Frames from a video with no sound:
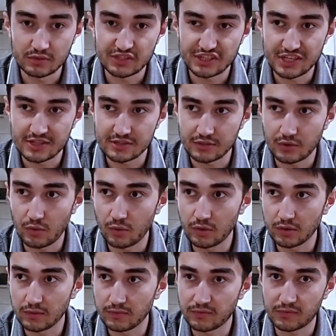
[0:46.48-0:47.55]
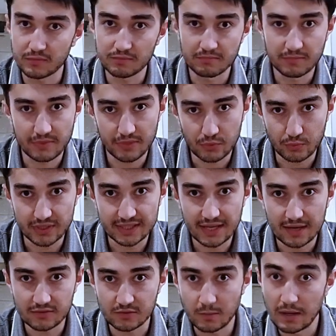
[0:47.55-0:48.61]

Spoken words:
we change the oil from 3,000